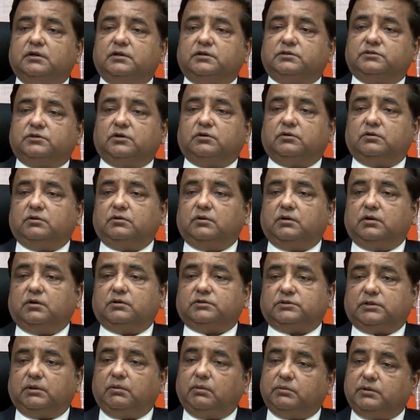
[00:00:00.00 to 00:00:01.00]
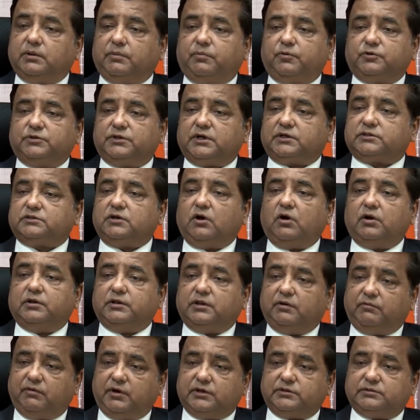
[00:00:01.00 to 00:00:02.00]
So some of the projects on the
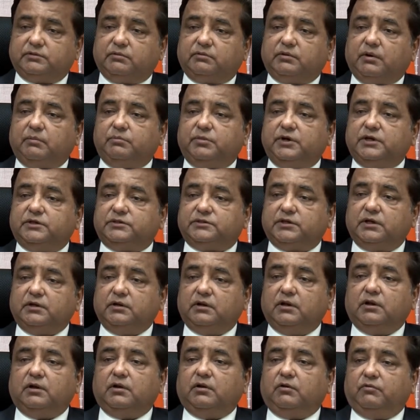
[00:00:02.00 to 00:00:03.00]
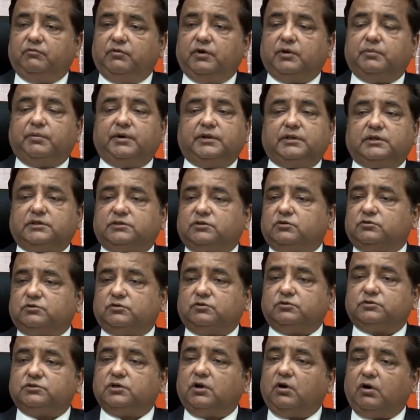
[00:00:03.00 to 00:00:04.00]
verge of completion, whereby the
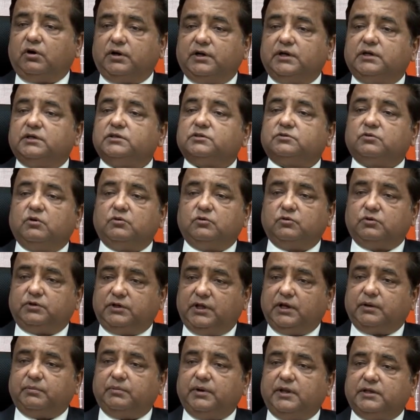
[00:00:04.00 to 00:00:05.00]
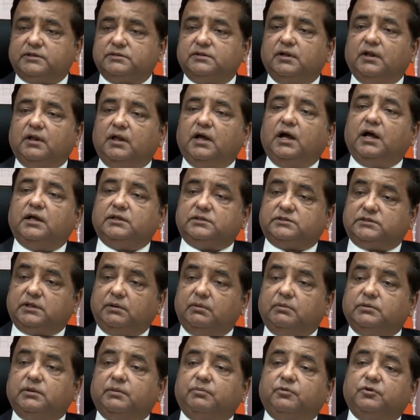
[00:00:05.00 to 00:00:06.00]
social audit is going to take place, and some
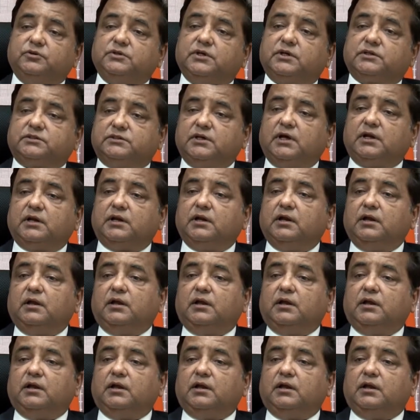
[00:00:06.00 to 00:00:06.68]
of the projects are